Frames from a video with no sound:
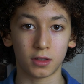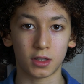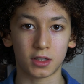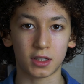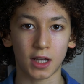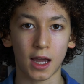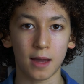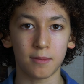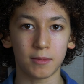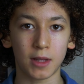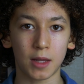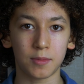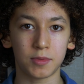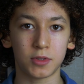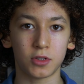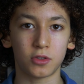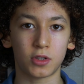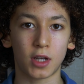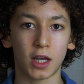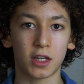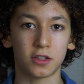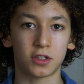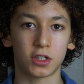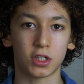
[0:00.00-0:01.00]
The time lapse you
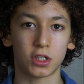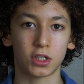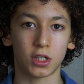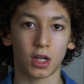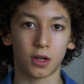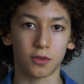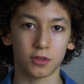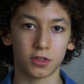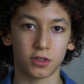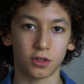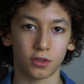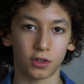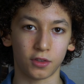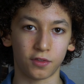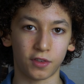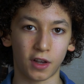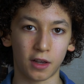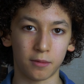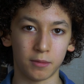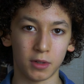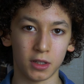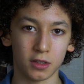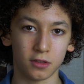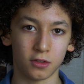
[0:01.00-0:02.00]
guys just saw was
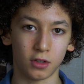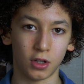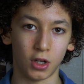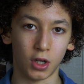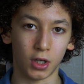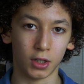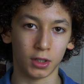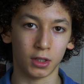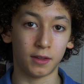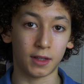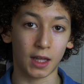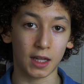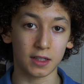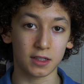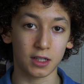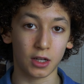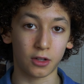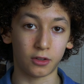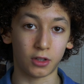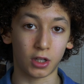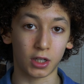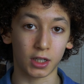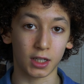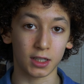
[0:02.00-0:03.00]
35 minutes long. That's
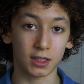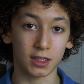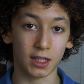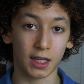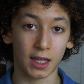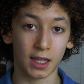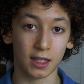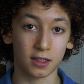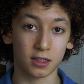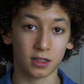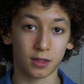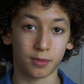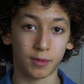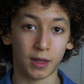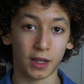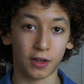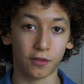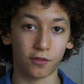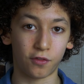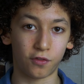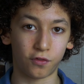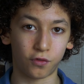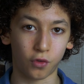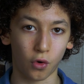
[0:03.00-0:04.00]
how long it takes to make
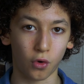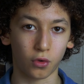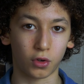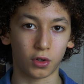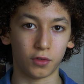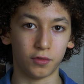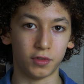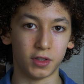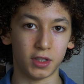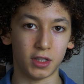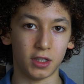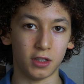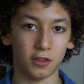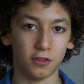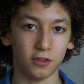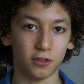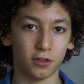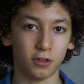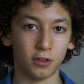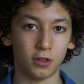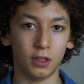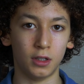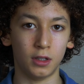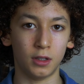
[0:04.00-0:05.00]
4 of
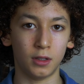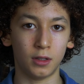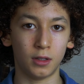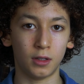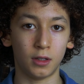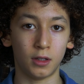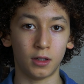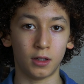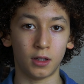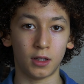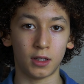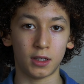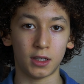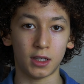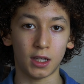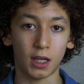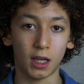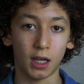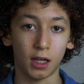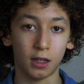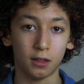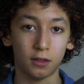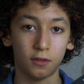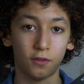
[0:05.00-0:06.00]
these.
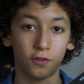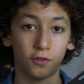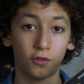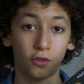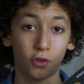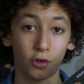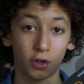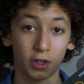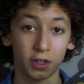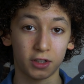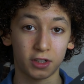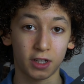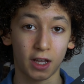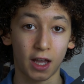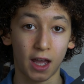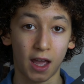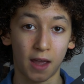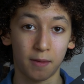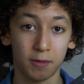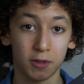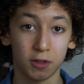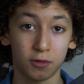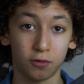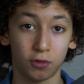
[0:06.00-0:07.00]
Yeah, 4 at a
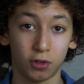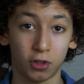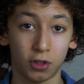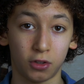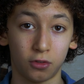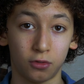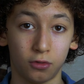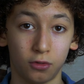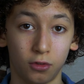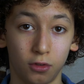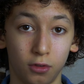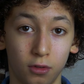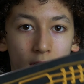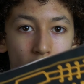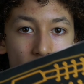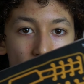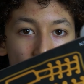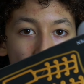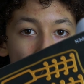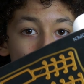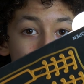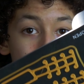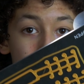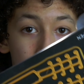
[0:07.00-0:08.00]
time. It's really cool.
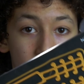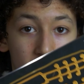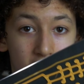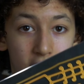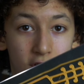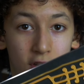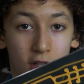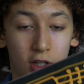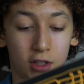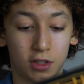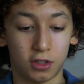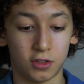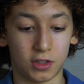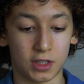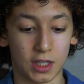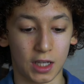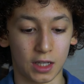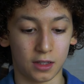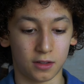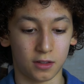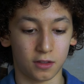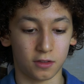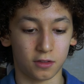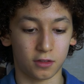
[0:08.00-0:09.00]
And after it's done, you
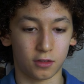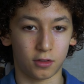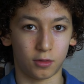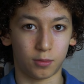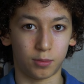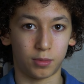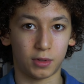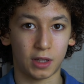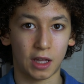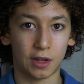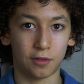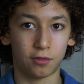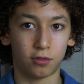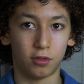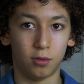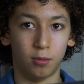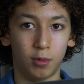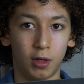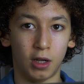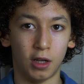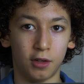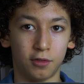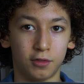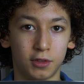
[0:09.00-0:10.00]
take this little
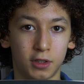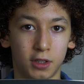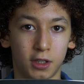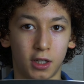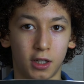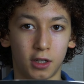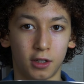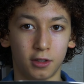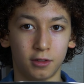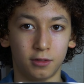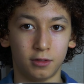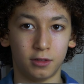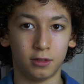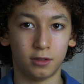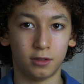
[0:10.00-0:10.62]
platform off and you gotta...